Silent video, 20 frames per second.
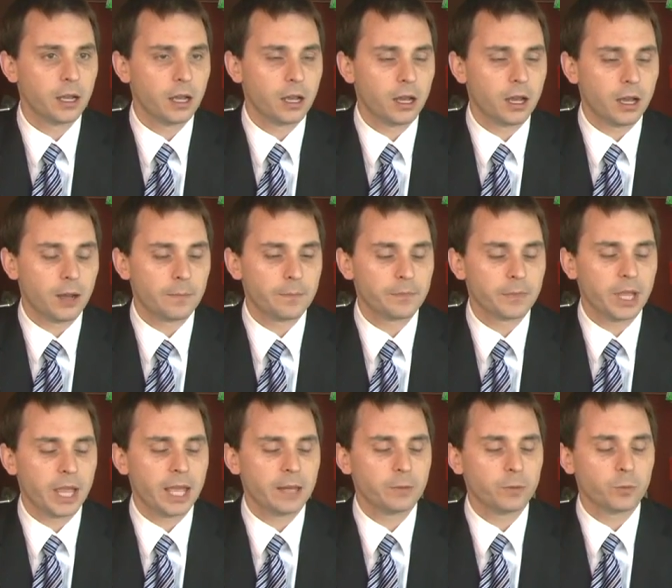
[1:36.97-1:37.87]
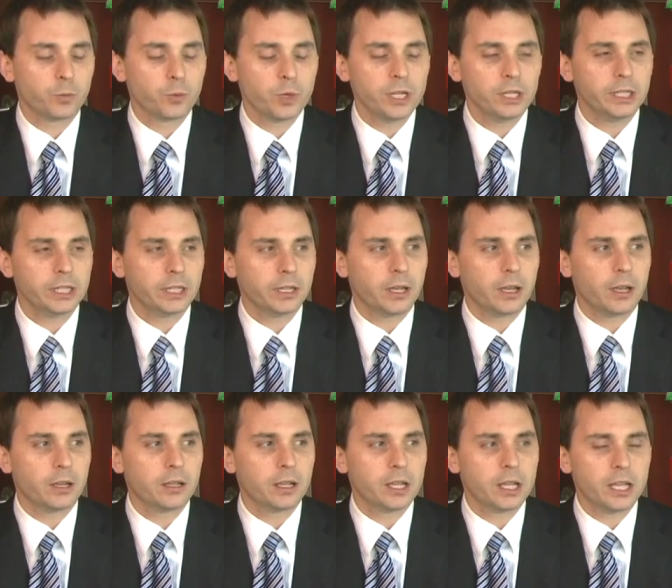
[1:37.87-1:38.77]
Um, and really,
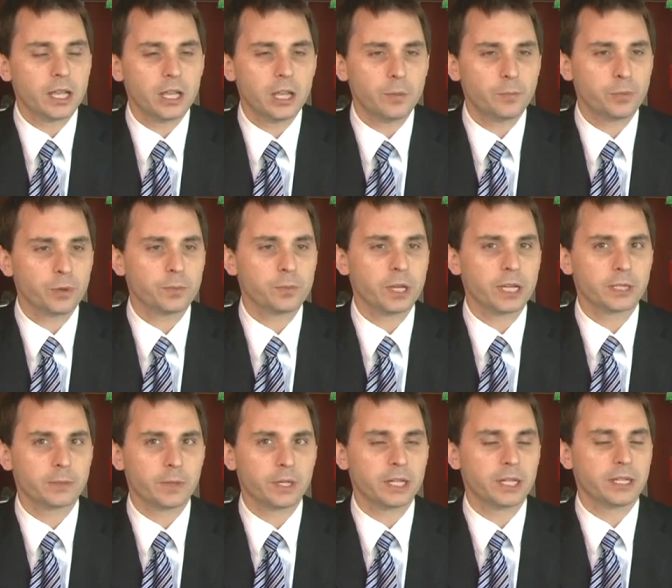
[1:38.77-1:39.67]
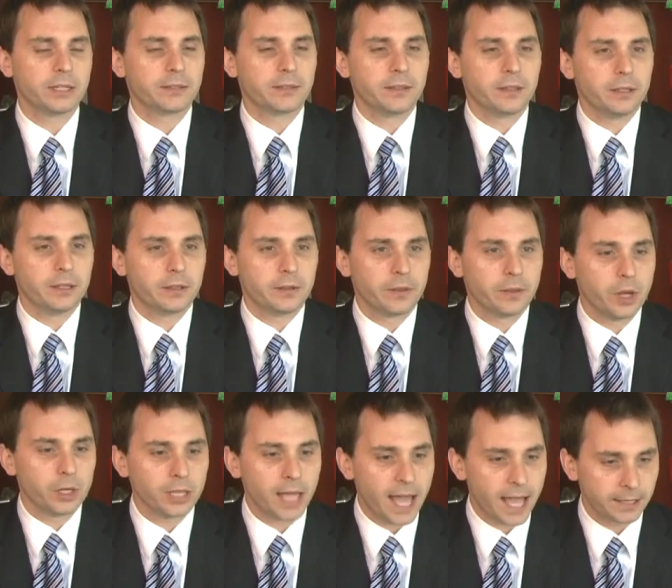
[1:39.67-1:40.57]
hip replacement is the,
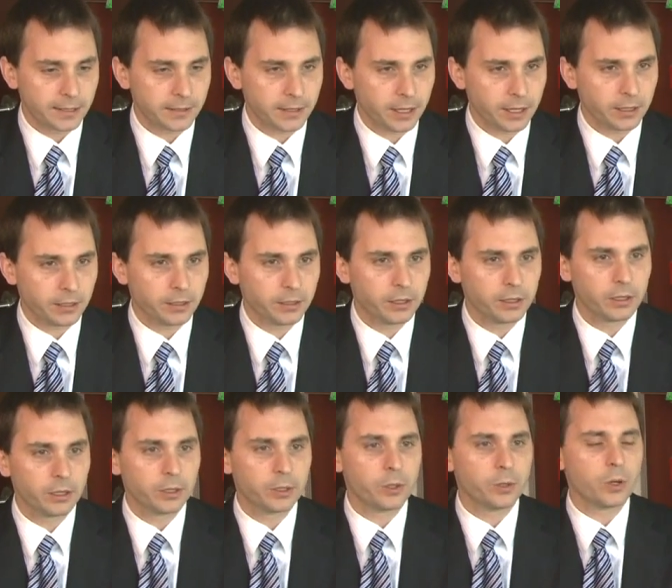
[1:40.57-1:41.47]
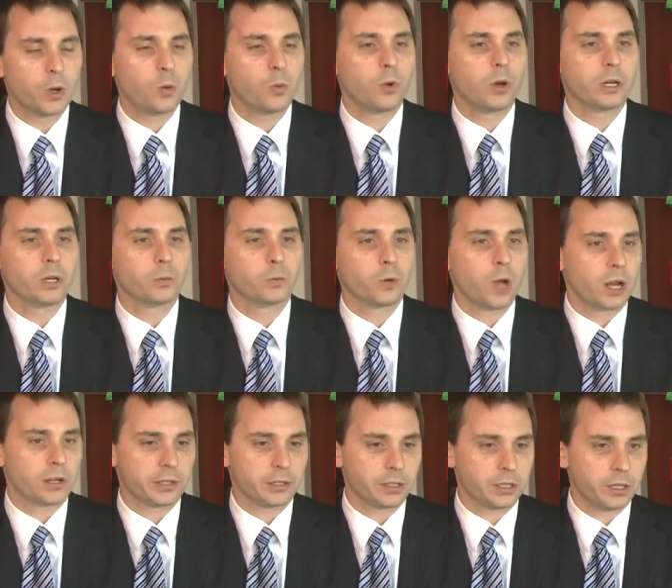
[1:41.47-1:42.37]
the last thing. You don't want to
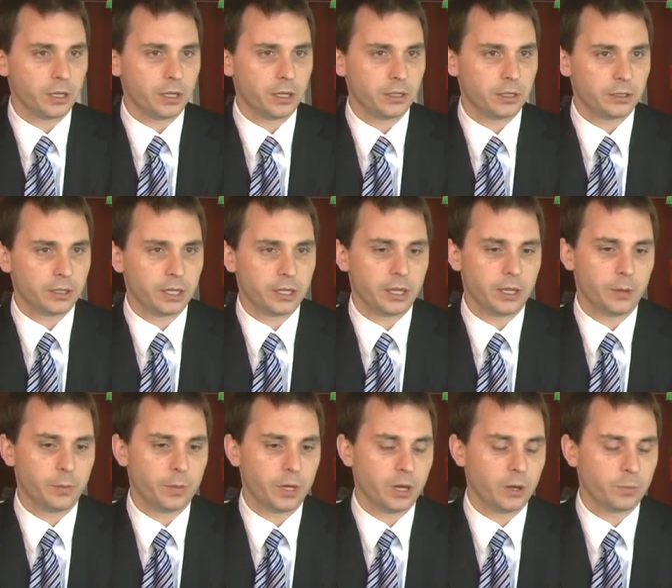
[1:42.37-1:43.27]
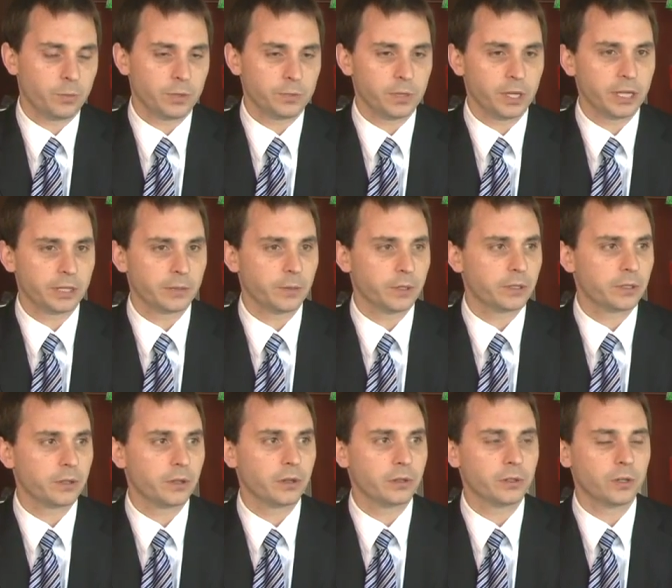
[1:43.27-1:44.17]
rush to, to hip, hip replacement
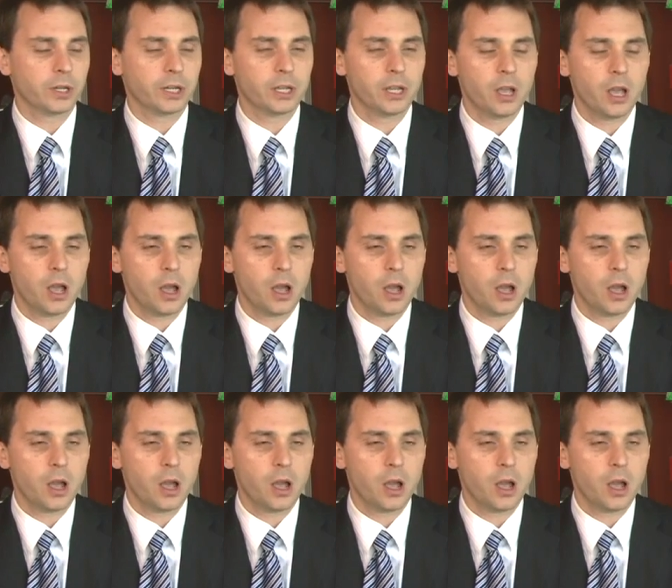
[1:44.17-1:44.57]
surgery.